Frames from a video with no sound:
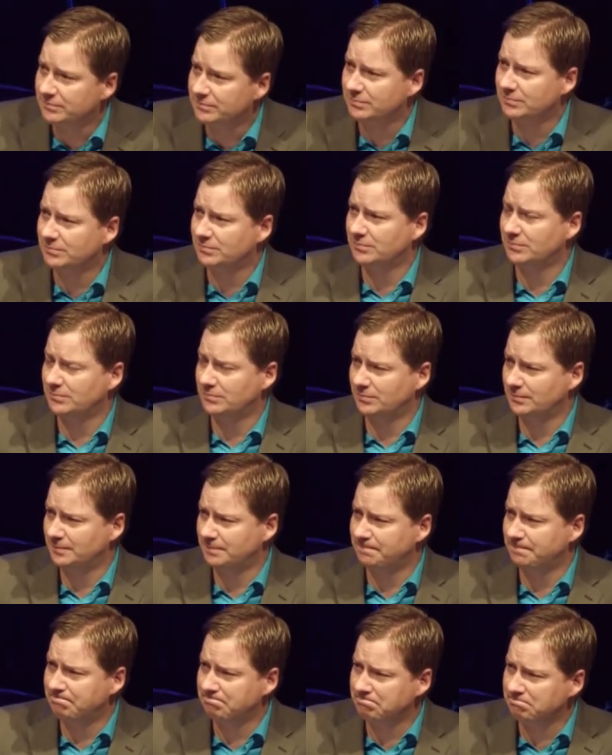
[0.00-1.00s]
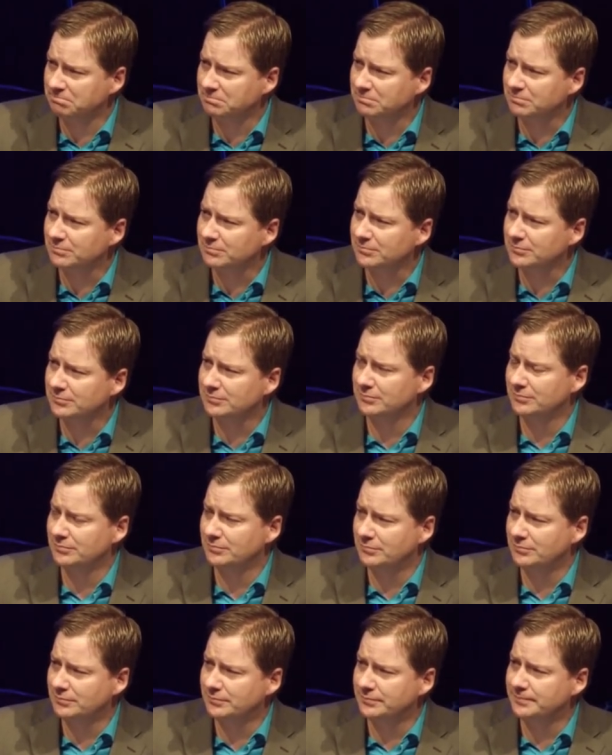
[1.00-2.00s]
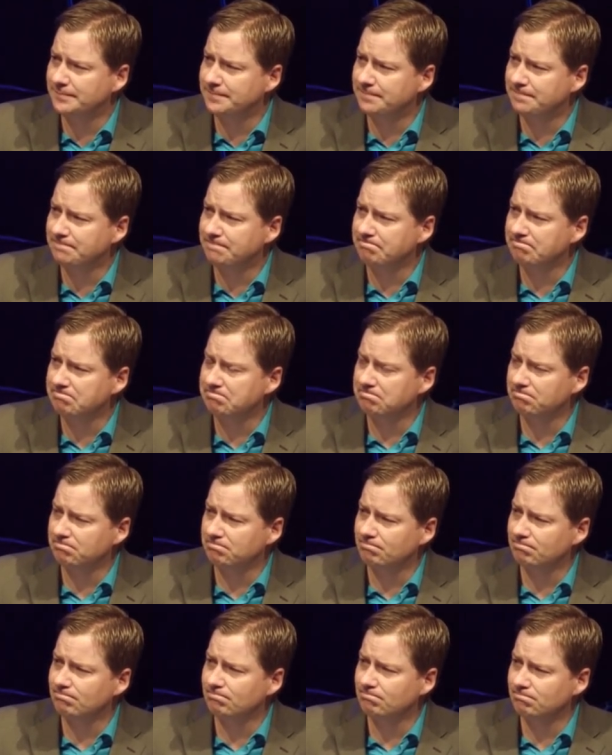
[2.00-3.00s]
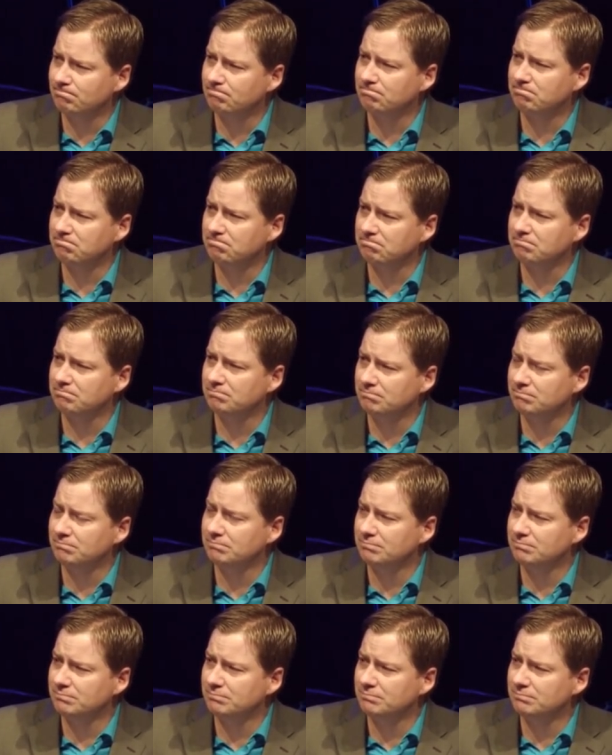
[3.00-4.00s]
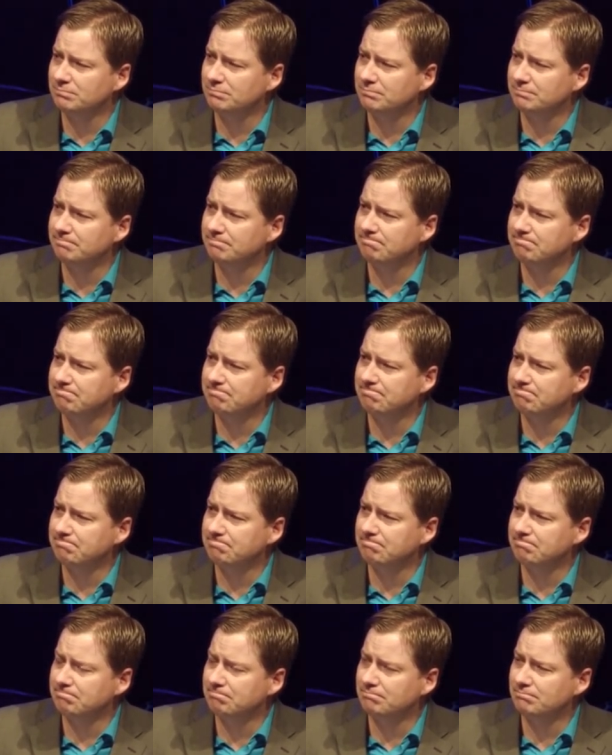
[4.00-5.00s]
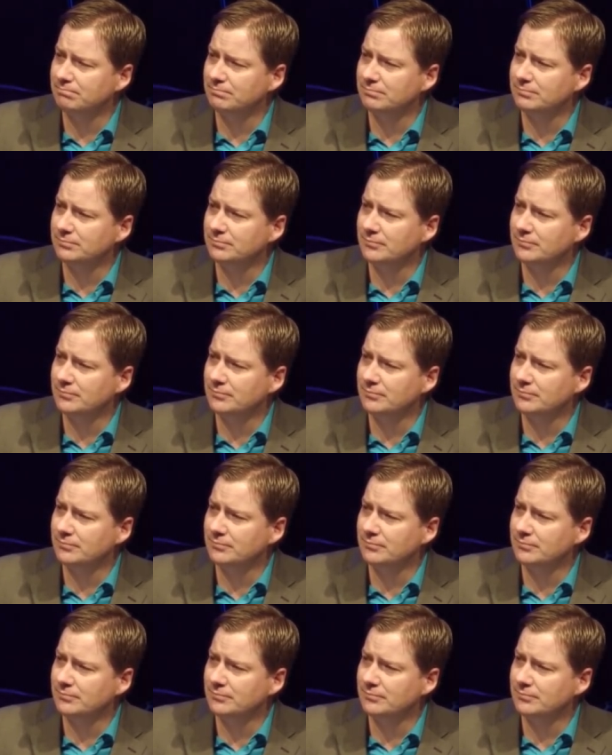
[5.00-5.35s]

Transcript: Nothing is said.